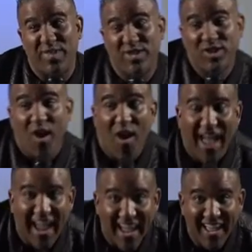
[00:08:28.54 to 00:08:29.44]
with joy?
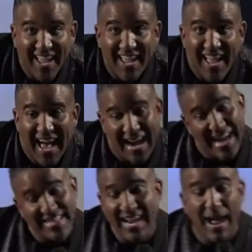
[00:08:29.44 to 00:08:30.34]
And
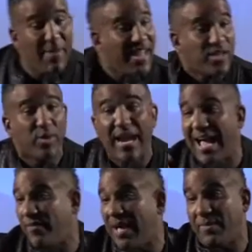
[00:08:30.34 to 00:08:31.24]
I said, I might as well
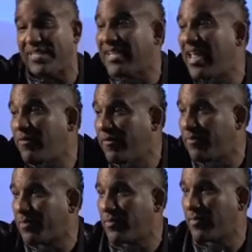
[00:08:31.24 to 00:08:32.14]
laugh at myself.
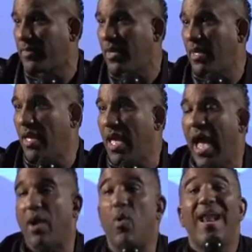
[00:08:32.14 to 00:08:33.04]

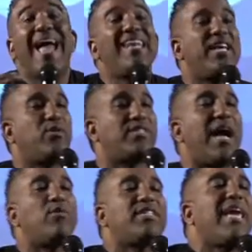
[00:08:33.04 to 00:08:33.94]
And what I did was
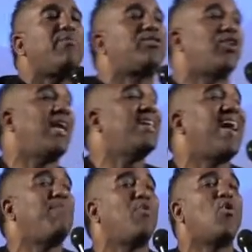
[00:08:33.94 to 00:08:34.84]
I was able to, in
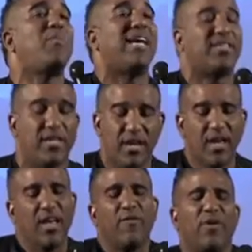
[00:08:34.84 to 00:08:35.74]
that moment,
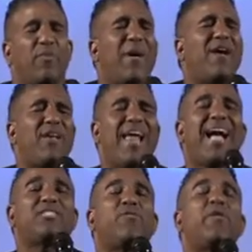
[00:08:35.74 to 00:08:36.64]
for the
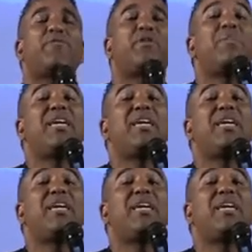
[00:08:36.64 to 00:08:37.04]
last 50